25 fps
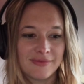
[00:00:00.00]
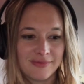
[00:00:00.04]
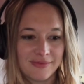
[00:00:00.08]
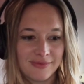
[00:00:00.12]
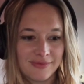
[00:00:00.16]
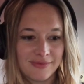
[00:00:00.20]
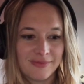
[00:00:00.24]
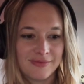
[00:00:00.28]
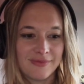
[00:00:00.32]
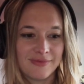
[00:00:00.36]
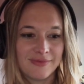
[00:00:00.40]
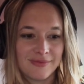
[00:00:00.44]

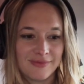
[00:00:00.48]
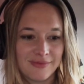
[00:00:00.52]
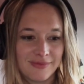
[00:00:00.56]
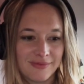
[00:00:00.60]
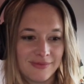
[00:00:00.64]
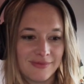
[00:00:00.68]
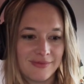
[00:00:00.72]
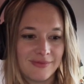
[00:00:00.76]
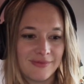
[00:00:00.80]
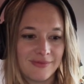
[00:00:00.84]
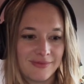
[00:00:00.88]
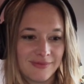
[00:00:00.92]

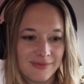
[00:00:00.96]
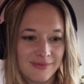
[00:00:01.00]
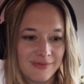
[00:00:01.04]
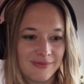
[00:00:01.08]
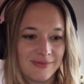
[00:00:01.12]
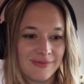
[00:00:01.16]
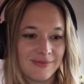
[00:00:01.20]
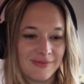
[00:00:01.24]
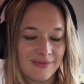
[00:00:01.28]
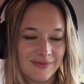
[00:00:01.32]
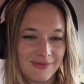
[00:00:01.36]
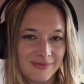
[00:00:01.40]

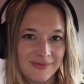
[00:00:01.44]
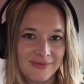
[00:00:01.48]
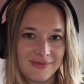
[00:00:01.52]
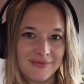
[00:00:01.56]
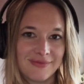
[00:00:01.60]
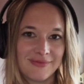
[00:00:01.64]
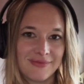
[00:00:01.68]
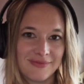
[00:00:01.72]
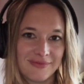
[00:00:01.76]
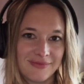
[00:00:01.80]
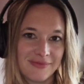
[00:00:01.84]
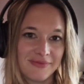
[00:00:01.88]

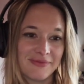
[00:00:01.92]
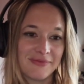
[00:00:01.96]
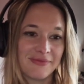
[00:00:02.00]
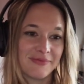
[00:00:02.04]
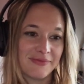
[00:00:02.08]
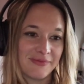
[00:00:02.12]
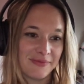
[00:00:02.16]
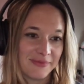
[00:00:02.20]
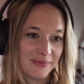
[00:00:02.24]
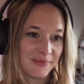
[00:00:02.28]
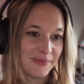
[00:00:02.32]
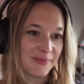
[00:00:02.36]

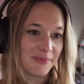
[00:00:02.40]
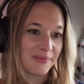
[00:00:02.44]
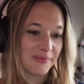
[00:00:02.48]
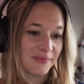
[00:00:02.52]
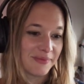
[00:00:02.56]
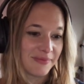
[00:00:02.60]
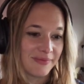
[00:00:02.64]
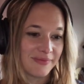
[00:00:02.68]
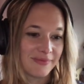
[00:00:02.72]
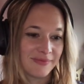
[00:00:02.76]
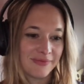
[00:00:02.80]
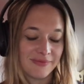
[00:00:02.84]

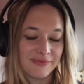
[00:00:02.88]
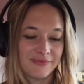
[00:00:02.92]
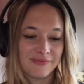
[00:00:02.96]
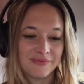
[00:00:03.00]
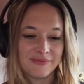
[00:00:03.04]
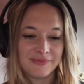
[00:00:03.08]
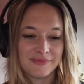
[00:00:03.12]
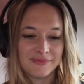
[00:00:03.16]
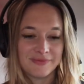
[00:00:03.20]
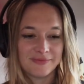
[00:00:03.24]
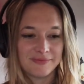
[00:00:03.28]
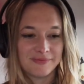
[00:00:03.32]

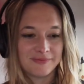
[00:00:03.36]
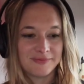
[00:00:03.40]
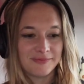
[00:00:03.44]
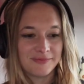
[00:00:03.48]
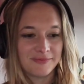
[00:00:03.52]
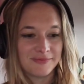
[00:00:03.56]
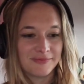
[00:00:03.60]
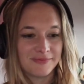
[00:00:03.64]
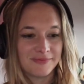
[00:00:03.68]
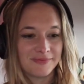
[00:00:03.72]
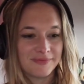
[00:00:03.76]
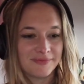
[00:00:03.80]

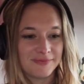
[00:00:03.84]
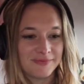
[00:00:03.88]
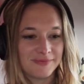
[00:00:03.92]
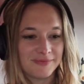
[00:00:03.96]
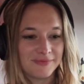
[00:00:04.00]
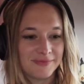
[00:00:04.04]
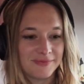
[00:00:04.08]
(silent)